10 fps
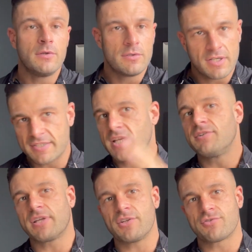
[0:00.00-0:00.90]
continues
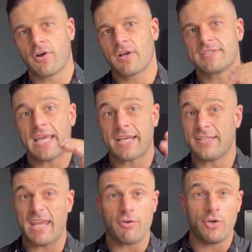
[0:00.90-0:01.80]
getting stronger. Second
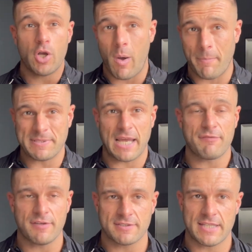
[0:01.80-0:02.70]
day, you've got no appetite, you
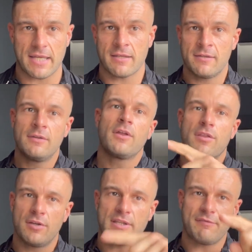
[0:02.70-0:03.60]
feel sick.
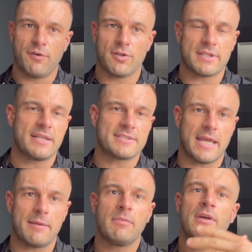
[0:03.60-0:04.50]
Third day, fourth day,
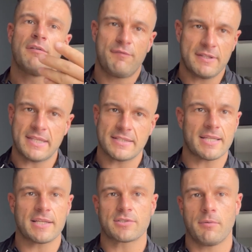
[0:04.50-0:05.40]
same. Fifth day,
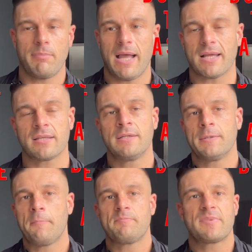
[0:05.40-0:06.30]
starts to come back.
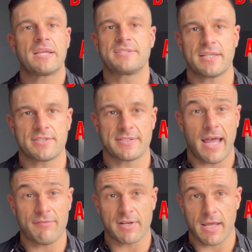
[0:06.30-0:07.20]
Day six, you're
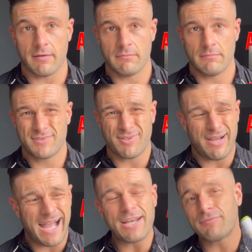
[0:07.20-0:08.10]
starving again. So
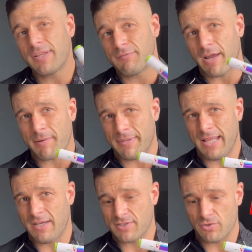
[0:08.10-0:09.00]
I don't really recommend
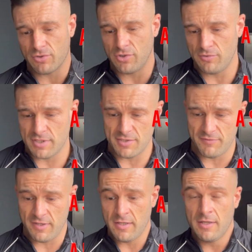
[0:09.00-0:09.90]
that as a good usage of
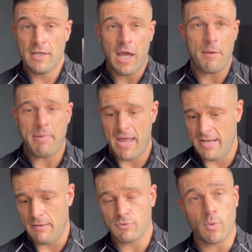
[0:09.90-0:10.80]
a pen.
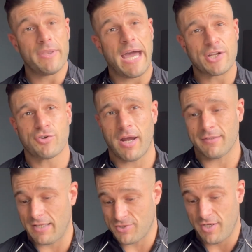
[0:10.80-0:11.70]
It was one that I tried
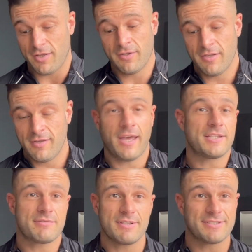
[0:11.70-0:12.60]
last year, hence
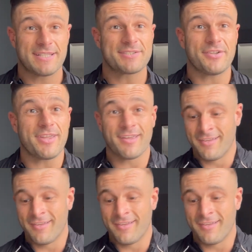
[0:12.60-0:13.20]
the reason they're still here,